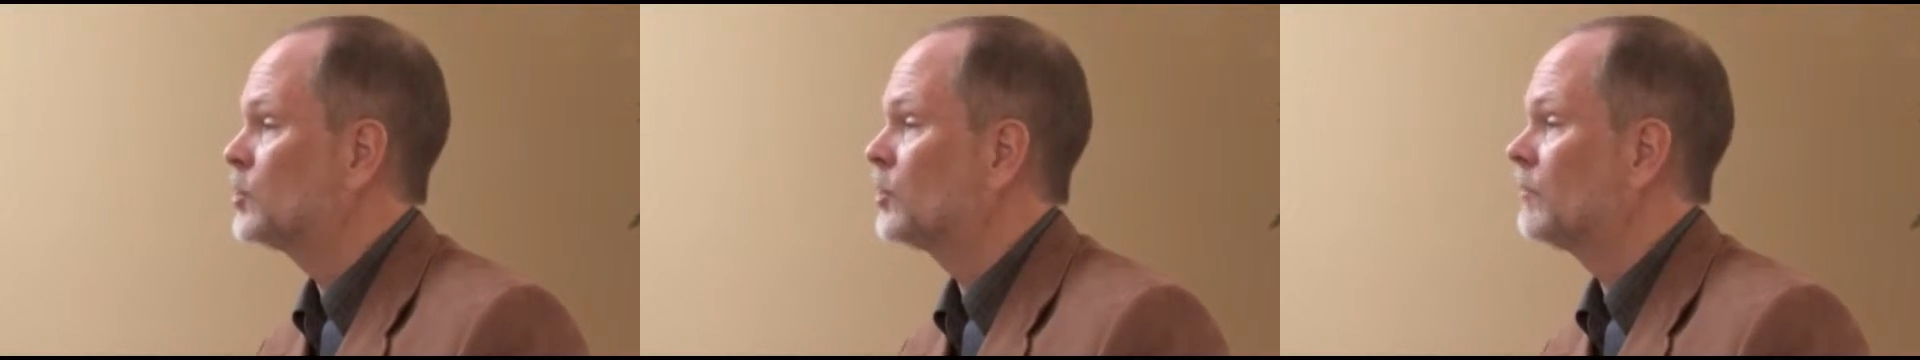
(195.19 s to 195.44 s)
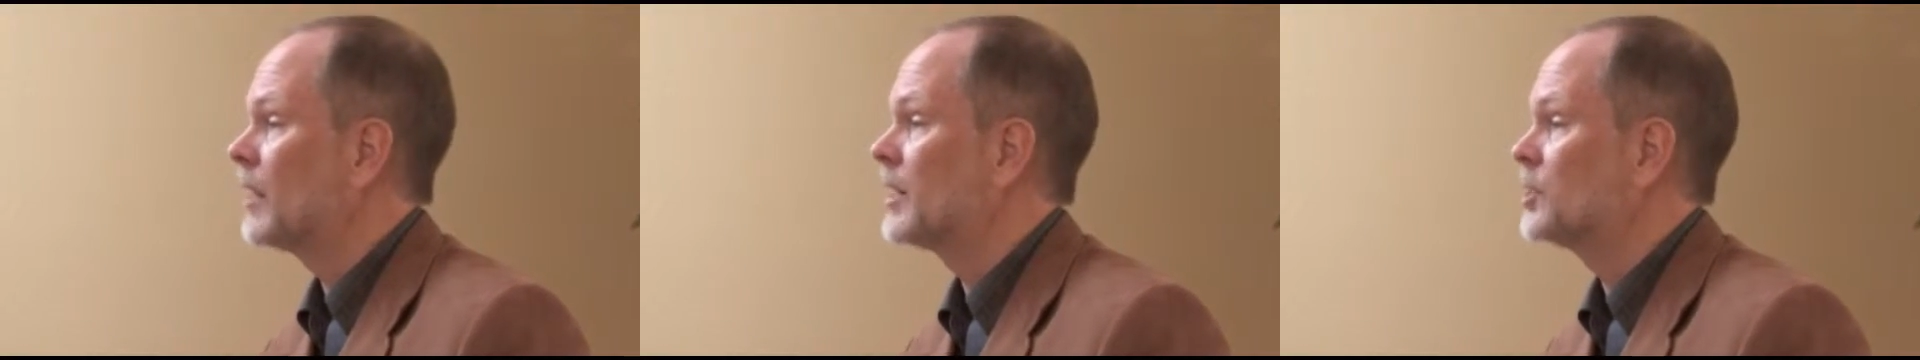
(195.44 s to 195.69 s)
to
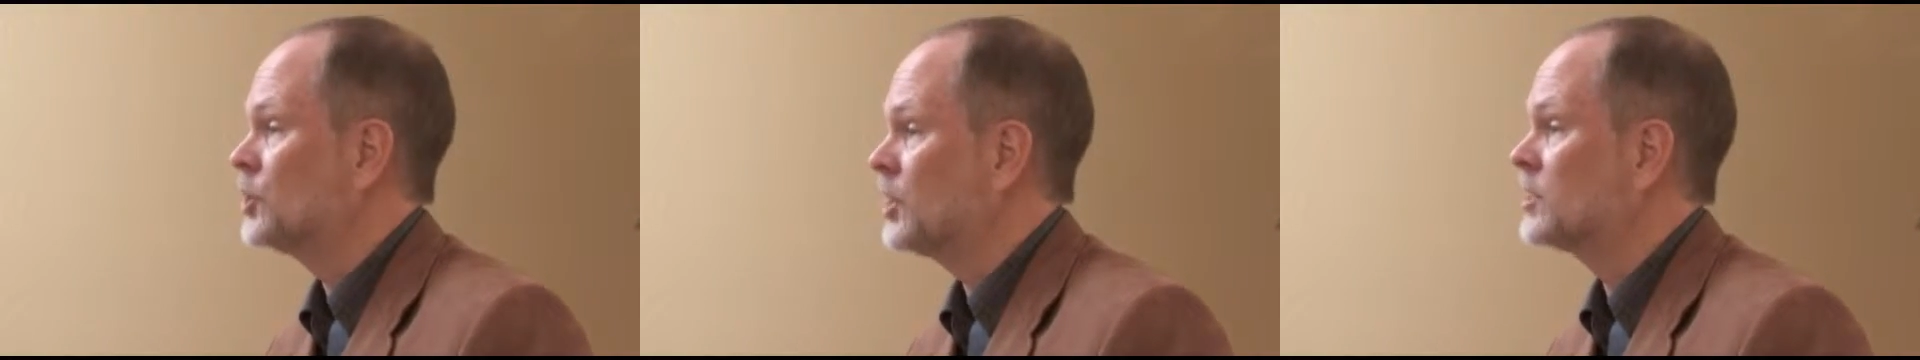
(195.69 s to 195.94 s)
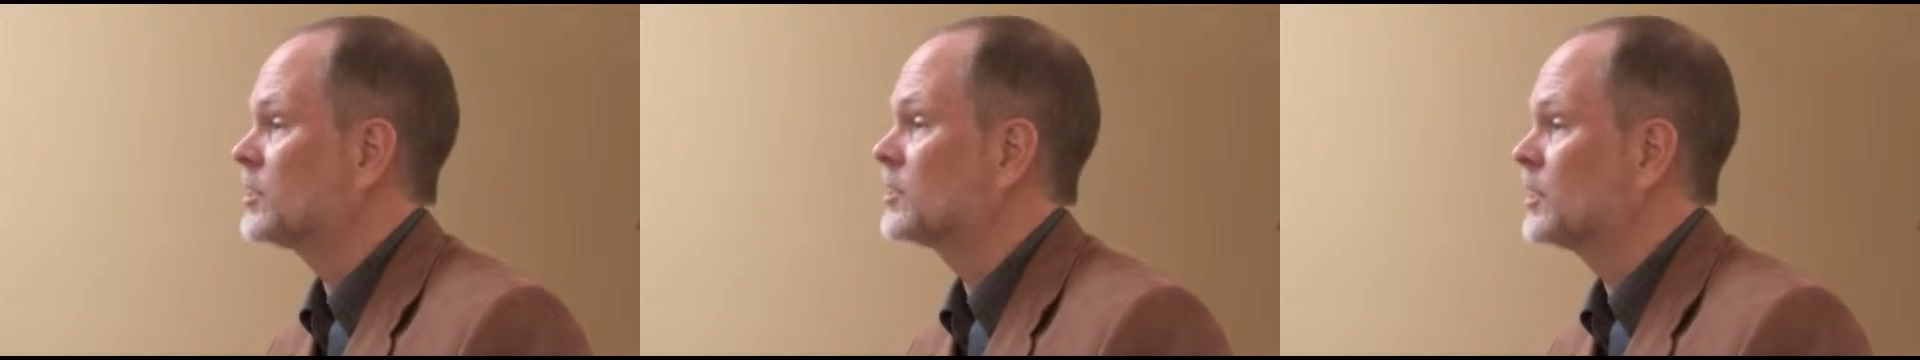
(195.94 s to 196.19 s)
invite
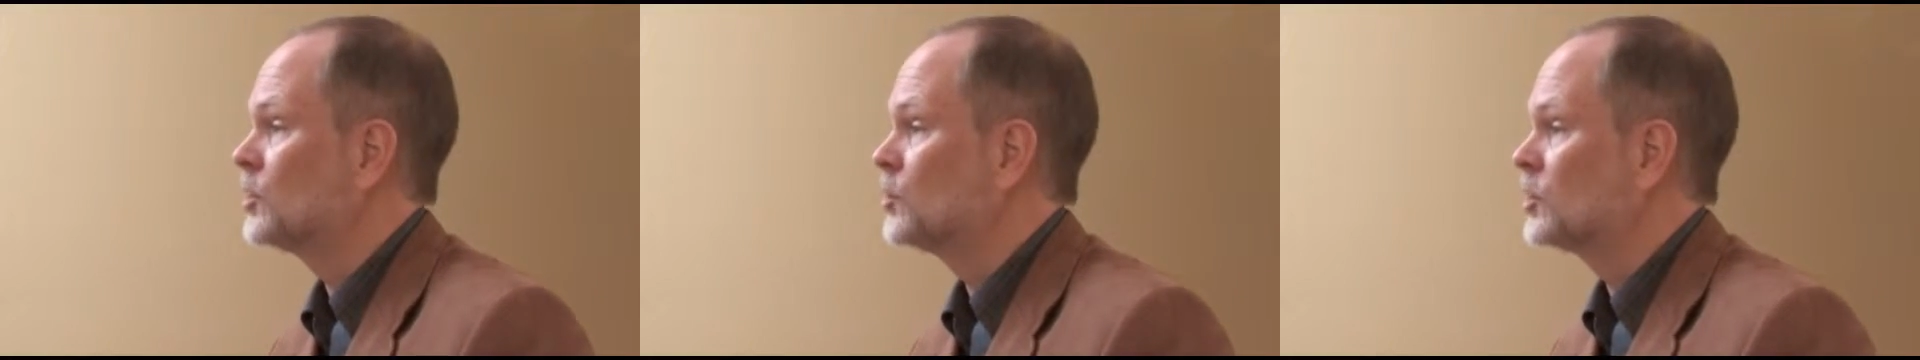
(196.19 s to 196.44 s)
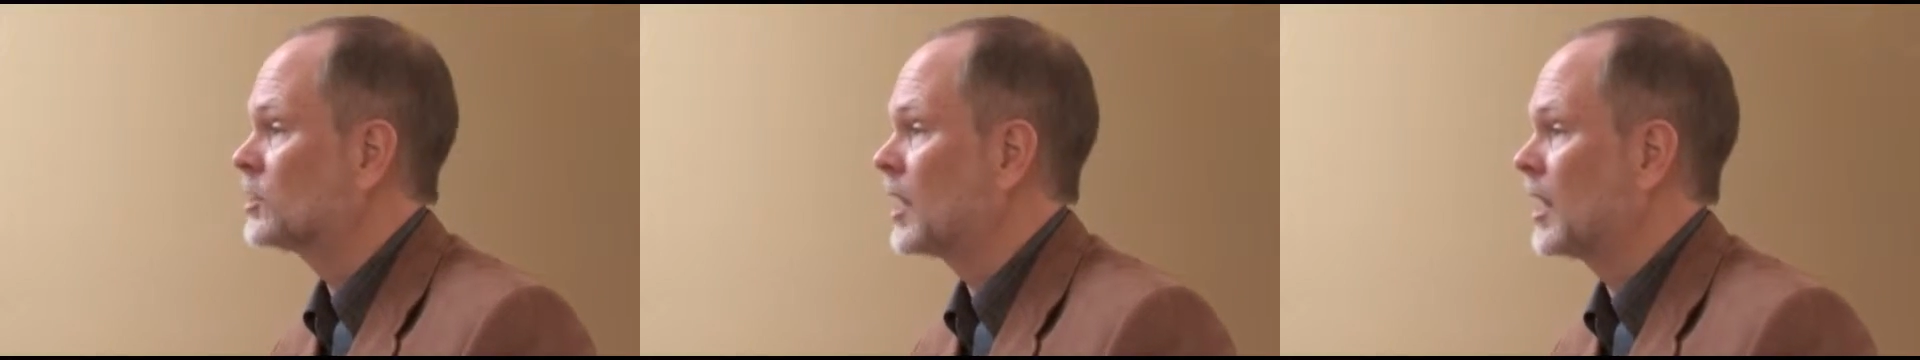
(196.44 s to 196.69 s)
Jesus into
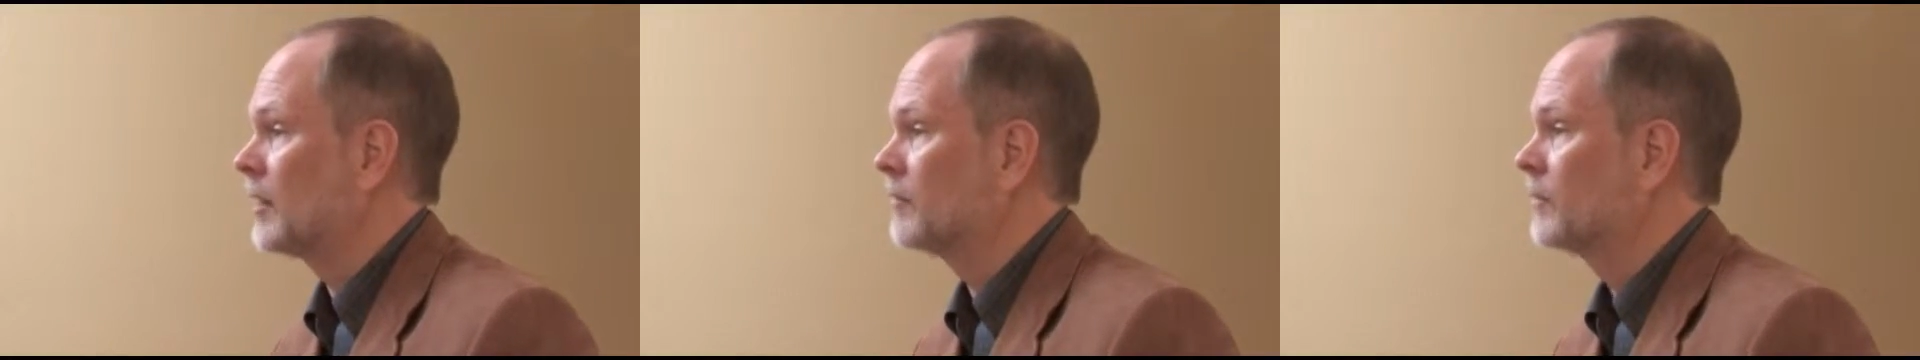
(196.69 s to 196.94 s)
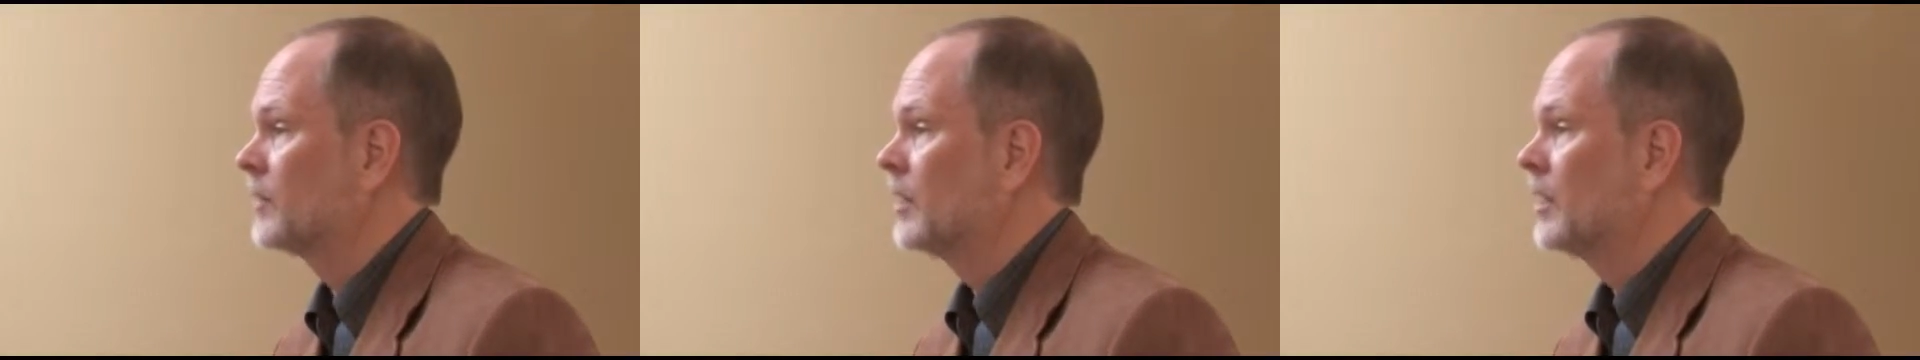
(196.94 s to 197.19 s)
his life,